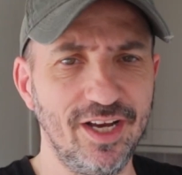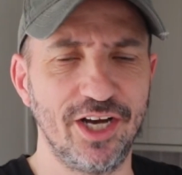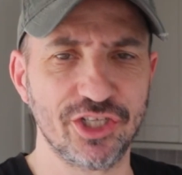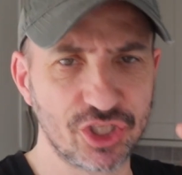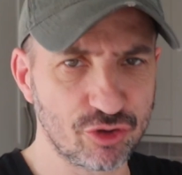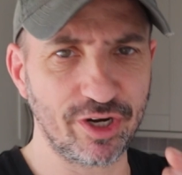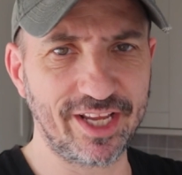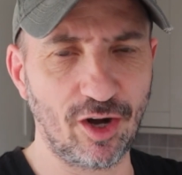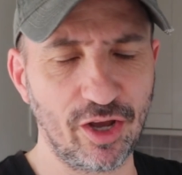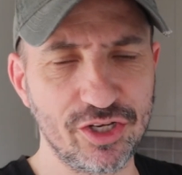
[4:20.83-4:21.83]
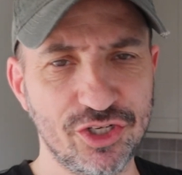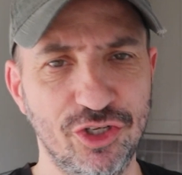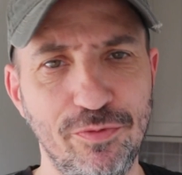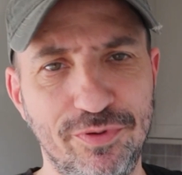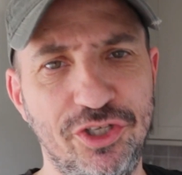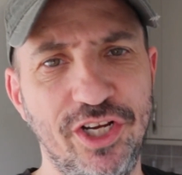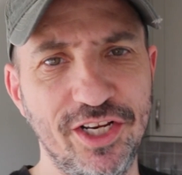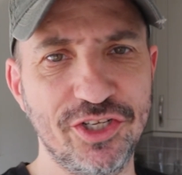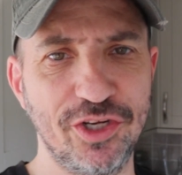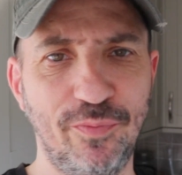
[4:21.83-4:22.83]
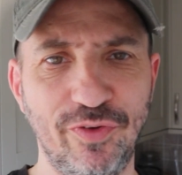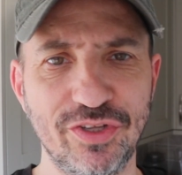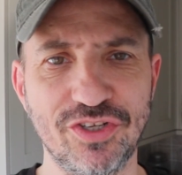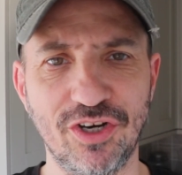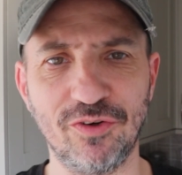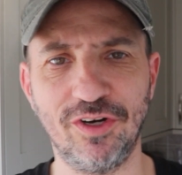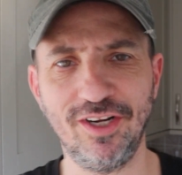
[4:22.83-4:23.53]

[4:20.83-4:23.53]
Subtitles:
and just drink it like a soup. Chicken soup for the soul.